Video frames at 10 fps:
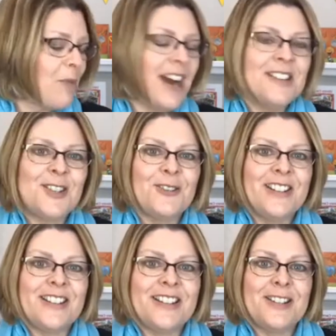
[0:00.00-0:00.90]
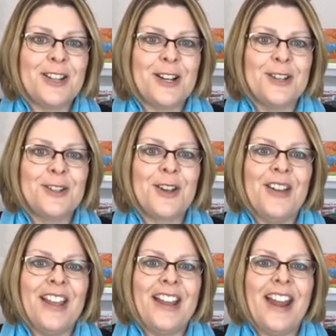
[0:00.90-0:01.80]
practice the listening skills,
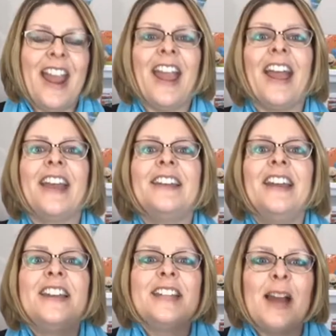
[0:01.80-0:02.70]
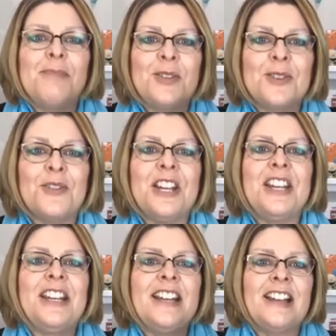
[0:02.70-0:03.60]
go ahead and tap the
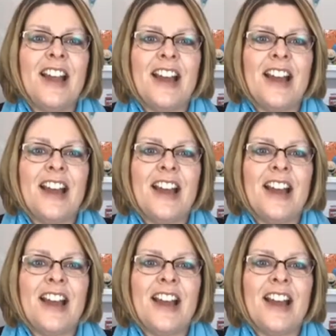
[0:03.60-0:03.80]
screen,